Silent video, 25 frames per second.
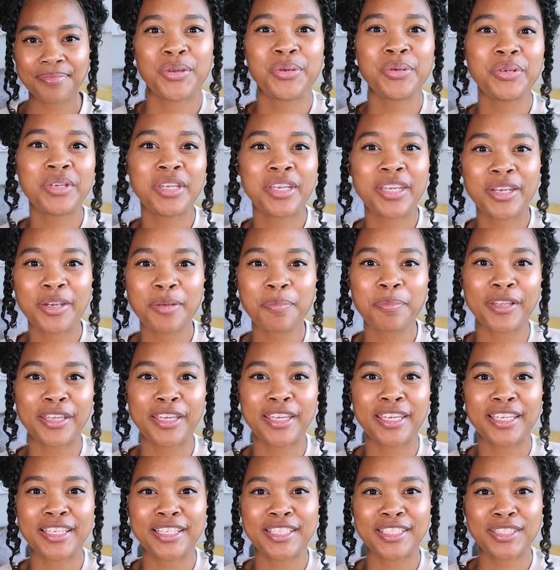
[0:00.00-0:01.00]
Who here
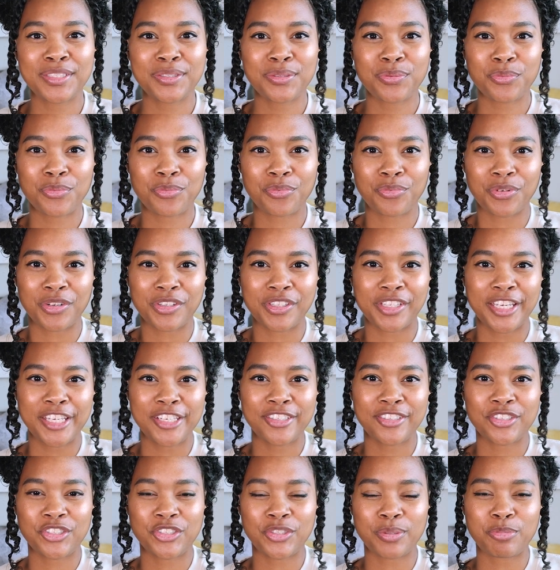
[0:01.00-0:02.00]
plays
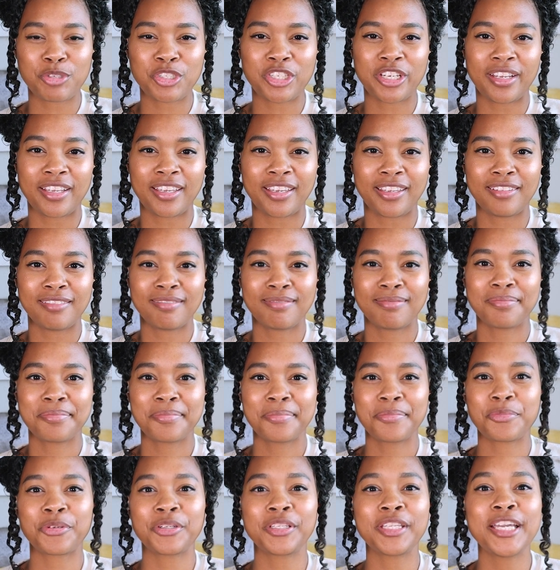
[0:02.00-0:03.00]
relationship chicken?
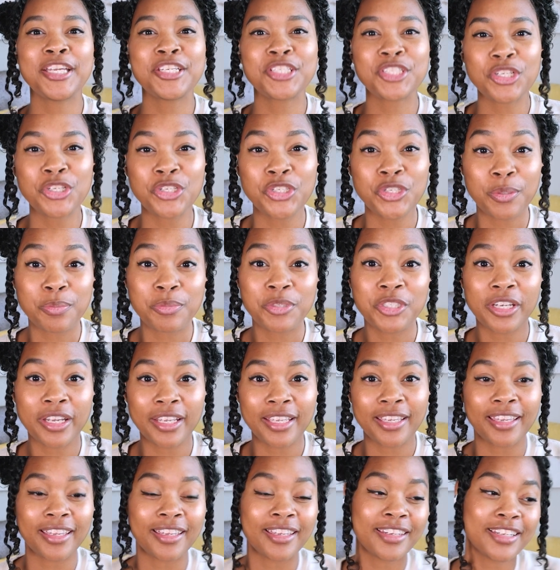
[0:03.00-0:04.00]
Relationship
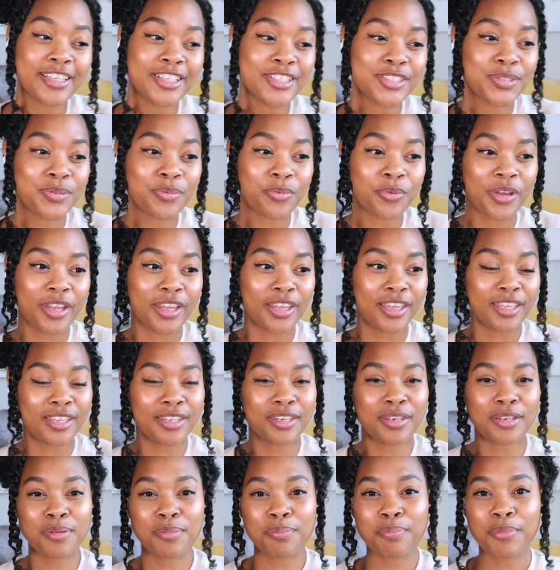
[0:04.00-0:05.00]
chicken is
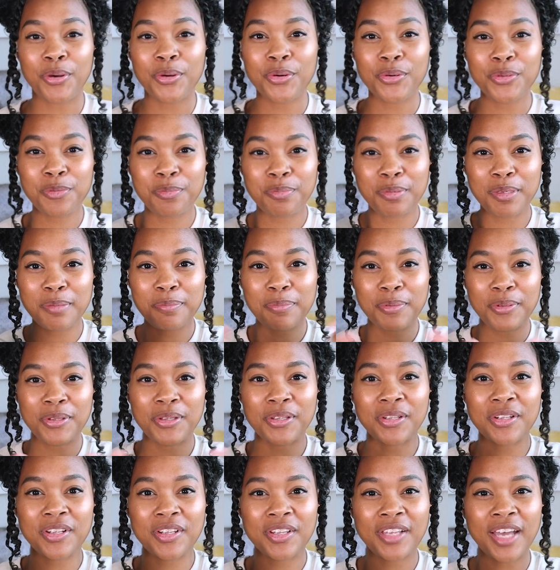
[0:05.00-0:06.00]
when both
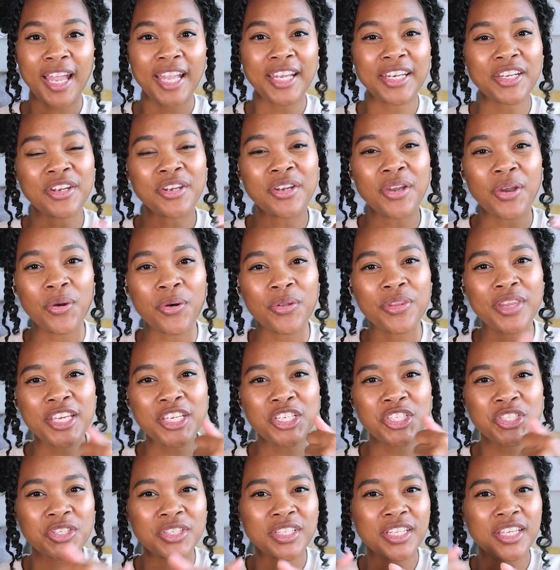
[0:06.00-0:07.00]
people kind of know
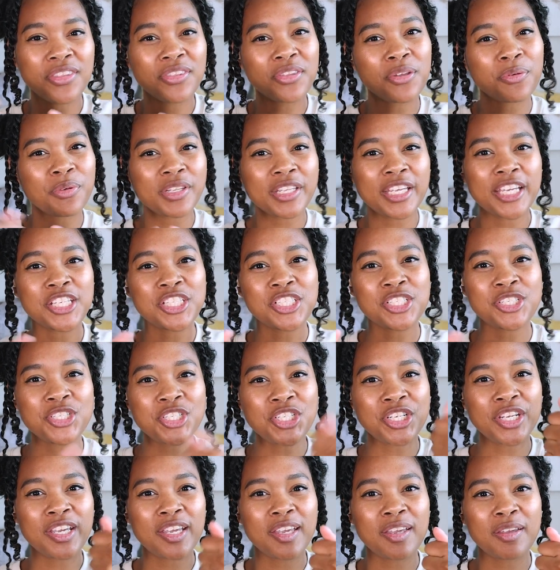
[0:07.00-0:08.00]
they should end the
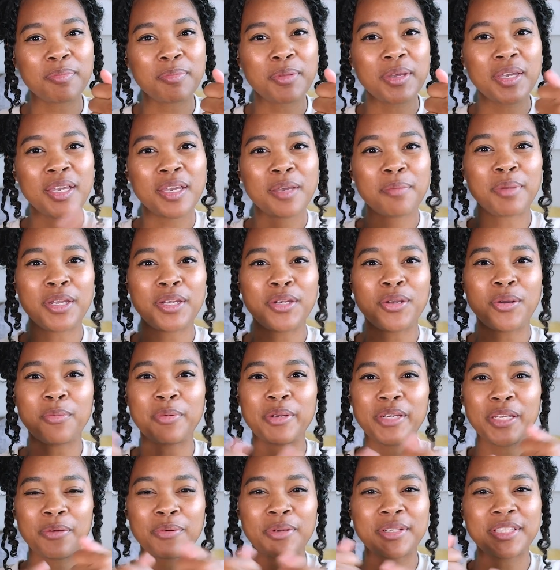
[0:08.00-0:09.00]
relationship, but
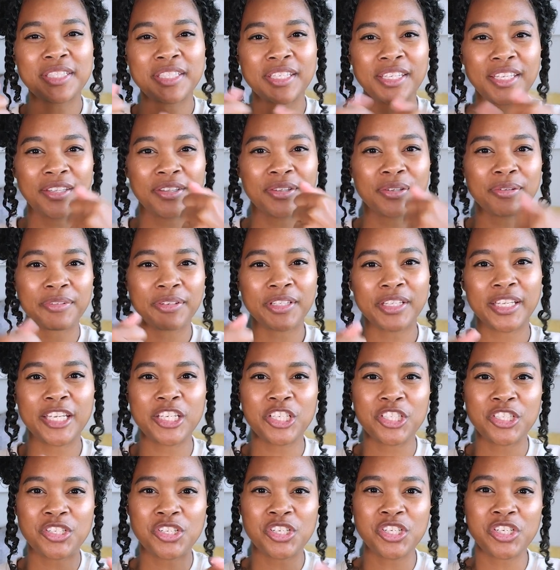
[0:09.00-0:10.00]
nobody wants to end the
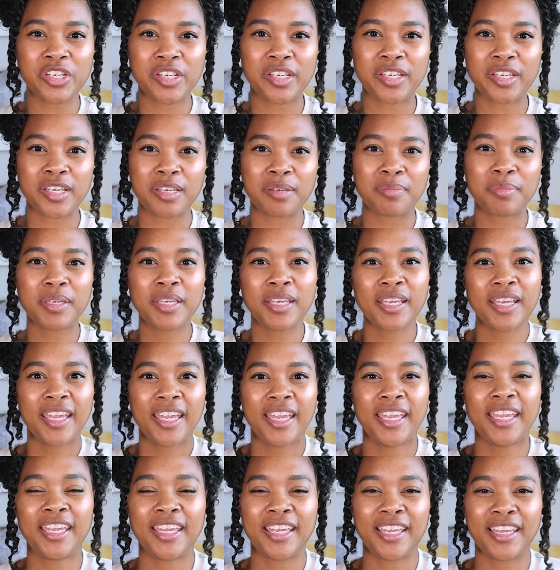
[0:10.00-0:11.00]
relationship.
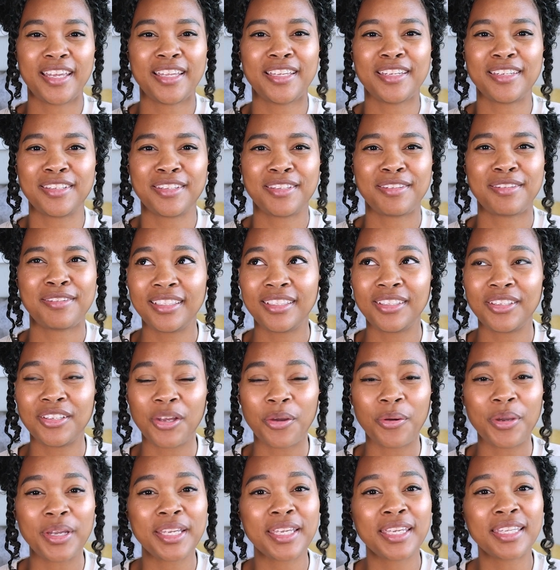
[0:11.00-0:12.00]
And, you
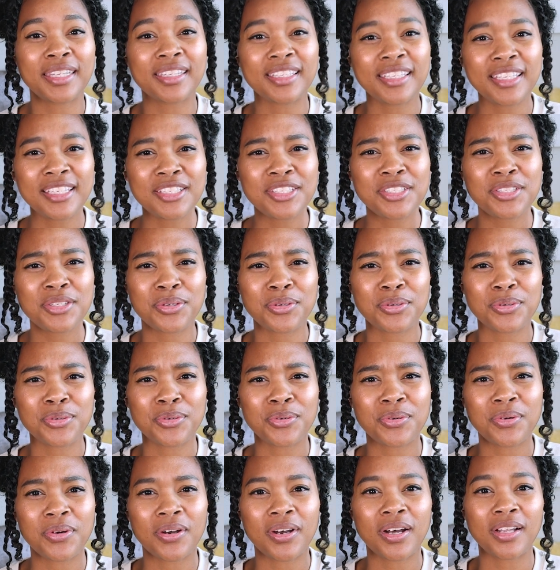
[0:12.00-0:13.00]
know, it can lead
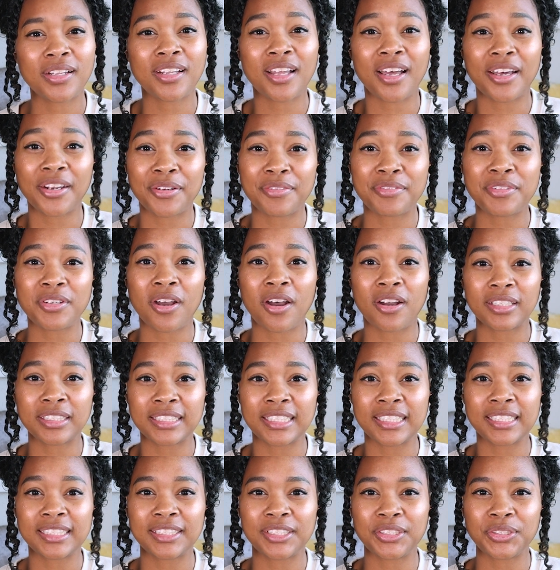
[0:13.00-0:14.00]
to a lot of
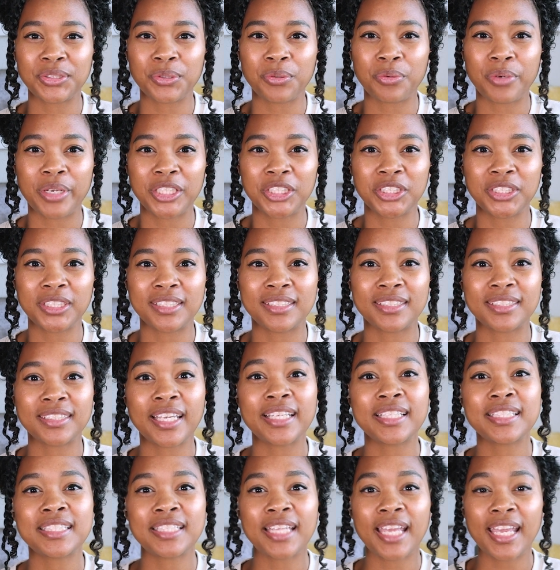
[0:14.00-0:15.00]
toxic situations,
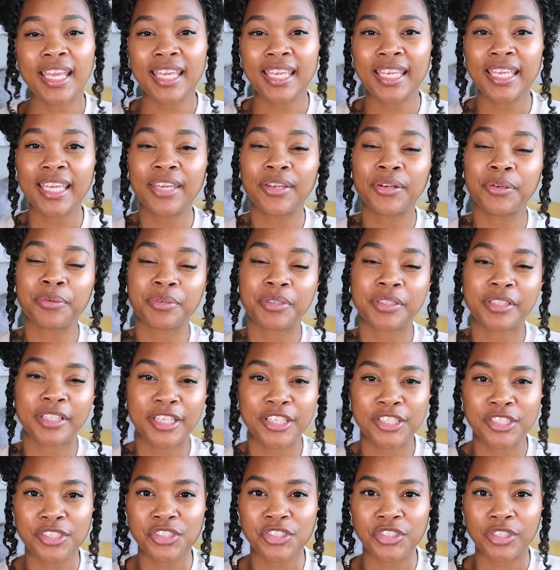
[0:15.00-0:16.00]
like staying in a
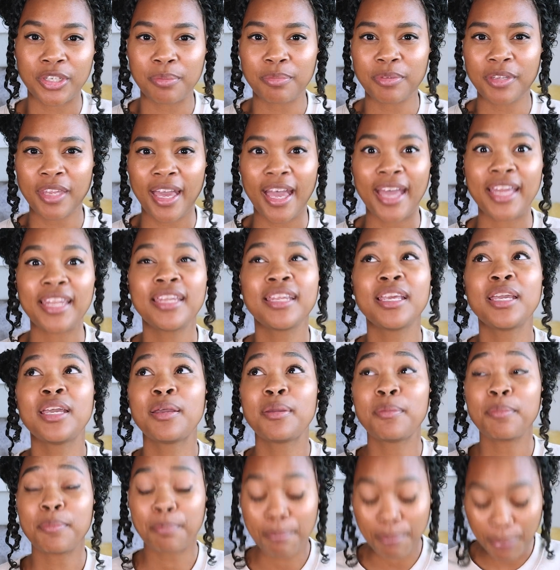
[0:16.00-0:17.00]
relationship that
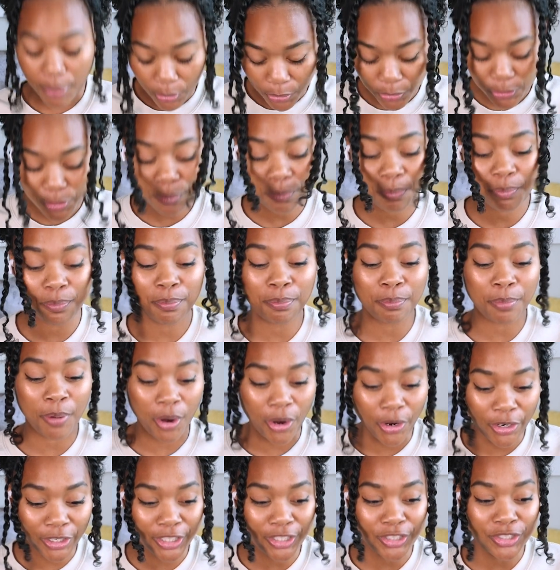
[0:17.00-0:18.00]
both
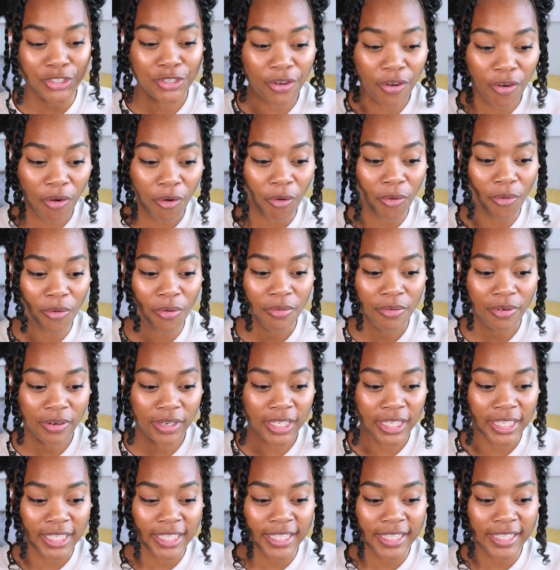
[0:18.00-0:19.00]
parties know
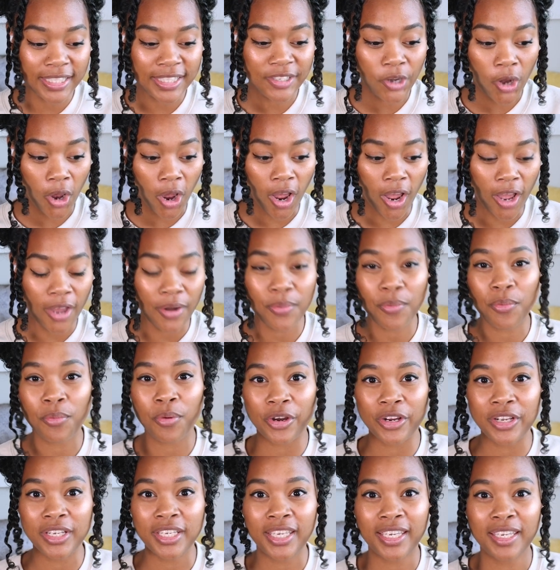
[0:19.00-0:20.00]
is not
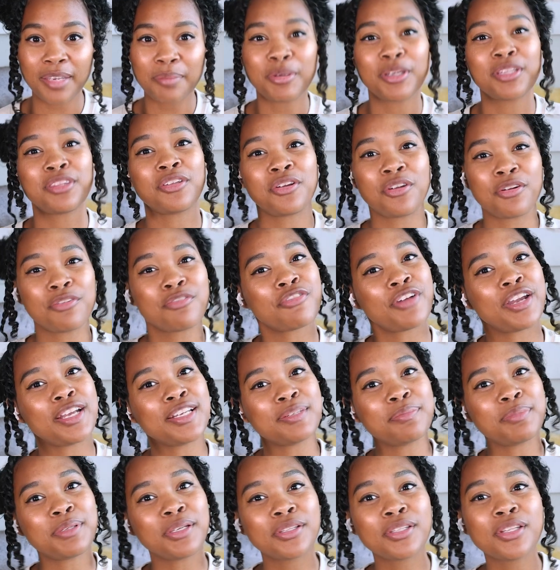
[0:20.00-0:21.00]
working, but they're
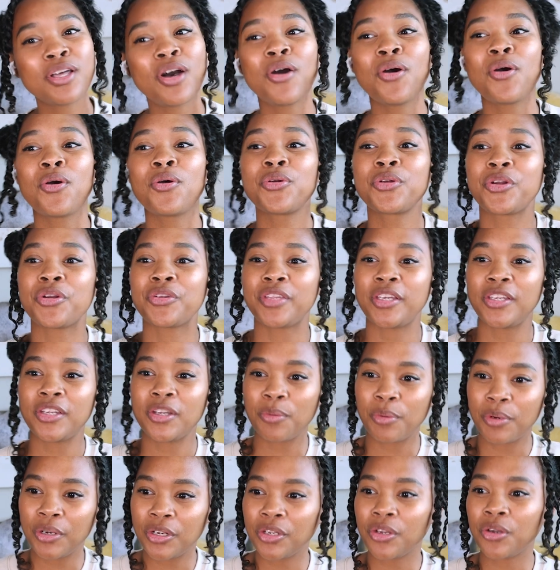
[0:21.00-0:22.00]
afraid to be alone or they
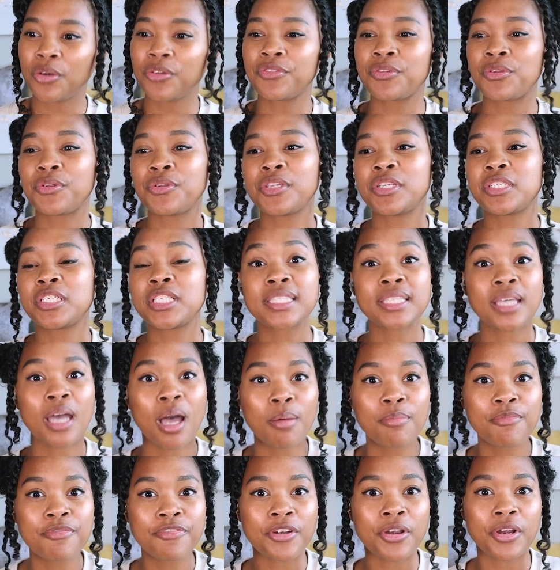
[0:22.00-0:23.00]
don't want to go through the
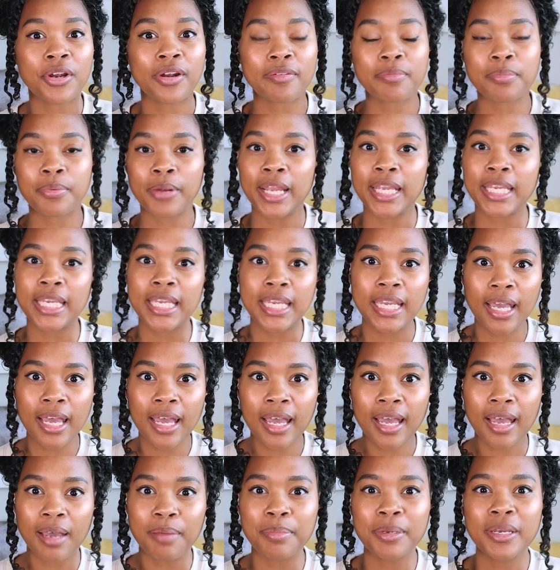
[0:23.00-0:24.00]
discomfort of breaking
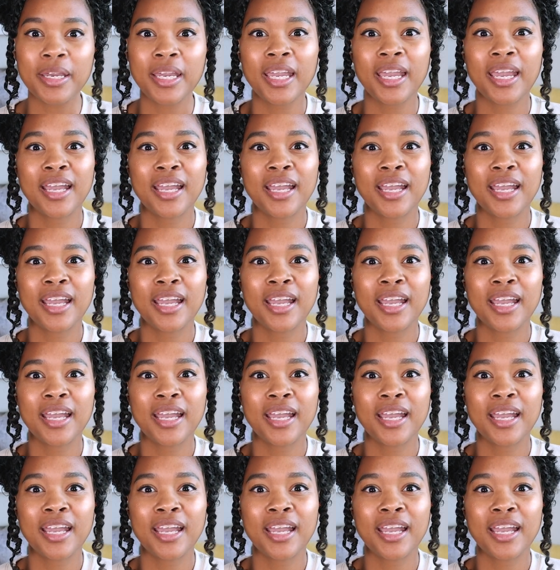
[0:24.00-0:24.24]
up.